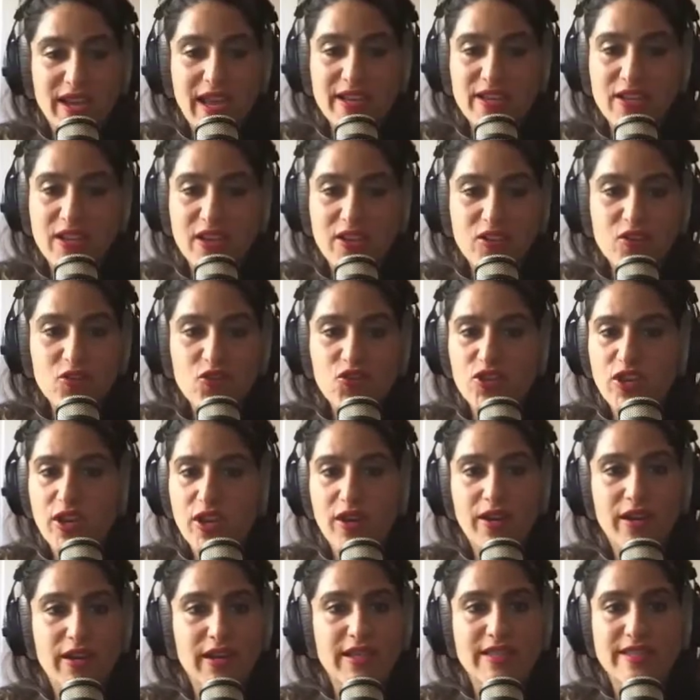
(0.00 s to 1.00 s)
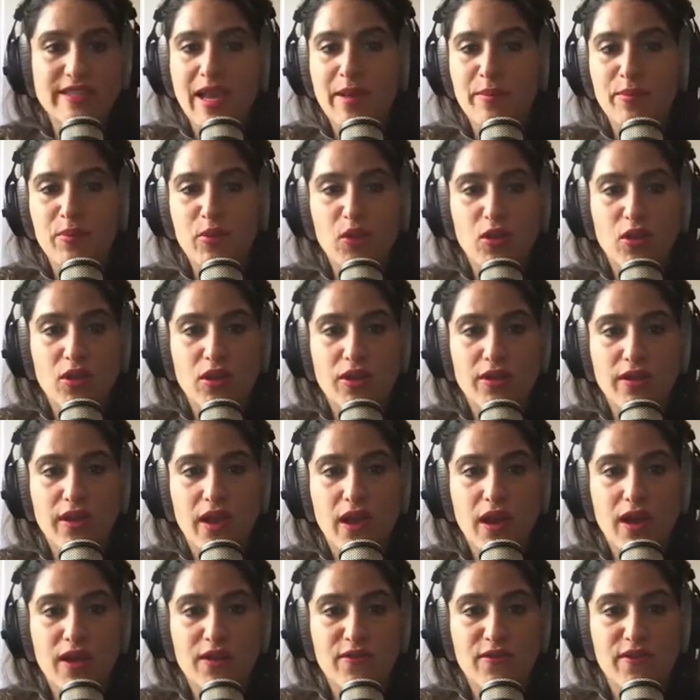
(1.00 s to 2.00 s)
And can you share an example
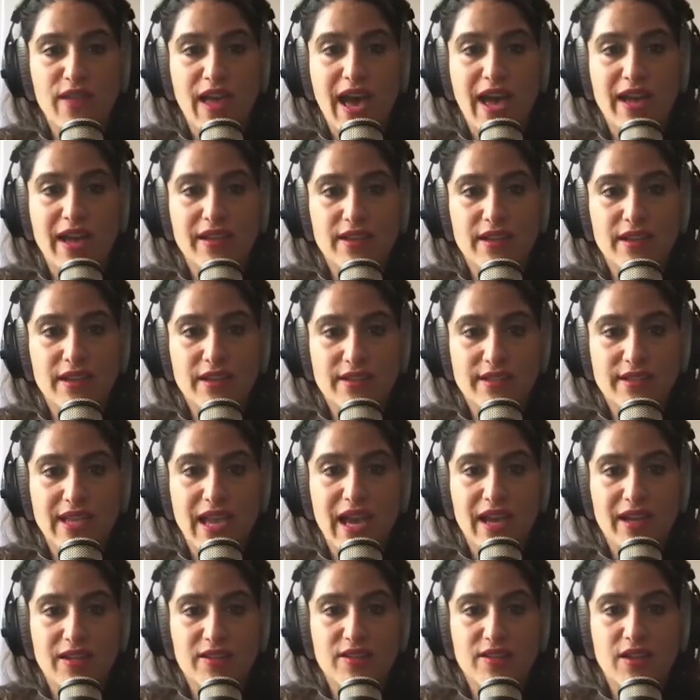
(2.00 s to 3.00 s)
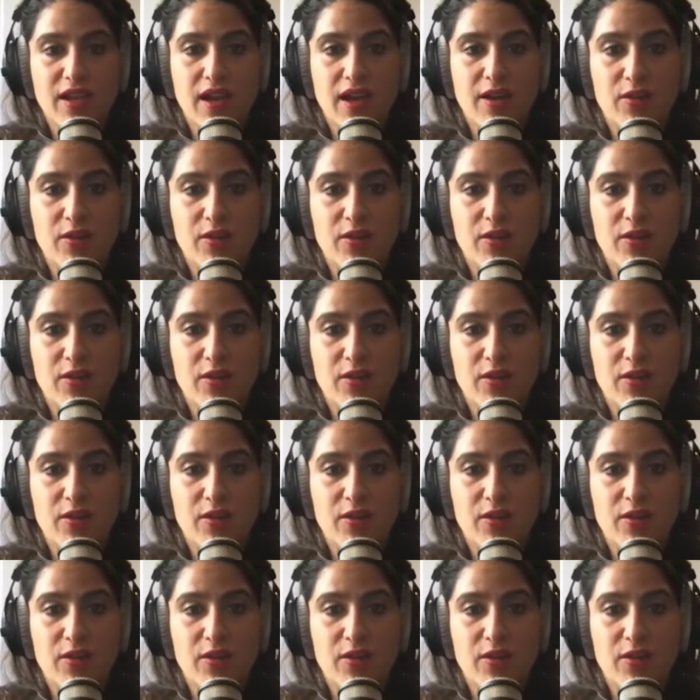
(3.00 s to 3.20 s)
of that exact